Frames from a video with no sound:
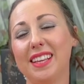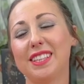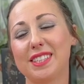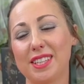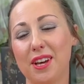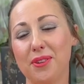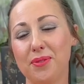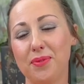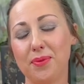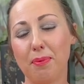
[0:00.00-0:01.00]

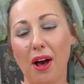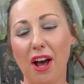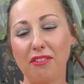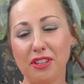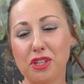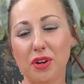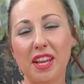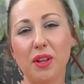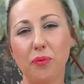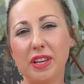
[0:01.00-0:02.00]
So part of the
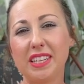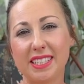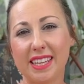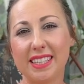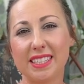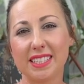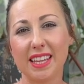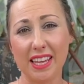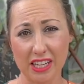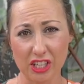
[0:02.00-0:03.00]
training we did
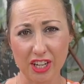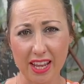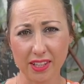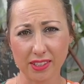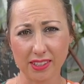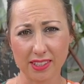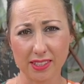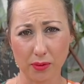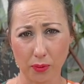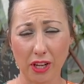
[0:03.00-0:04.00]
in a child
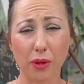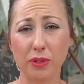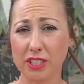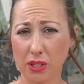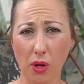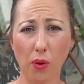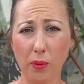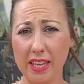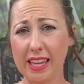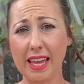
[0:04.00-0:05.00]
work, we did a whole
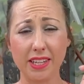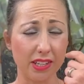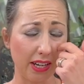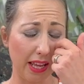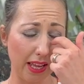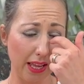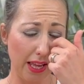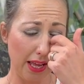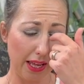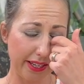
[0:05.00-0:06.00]
weekend on it,
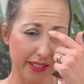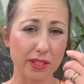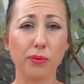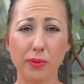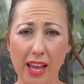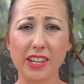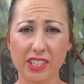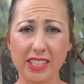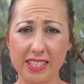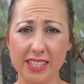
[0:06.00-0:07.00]
and we actually did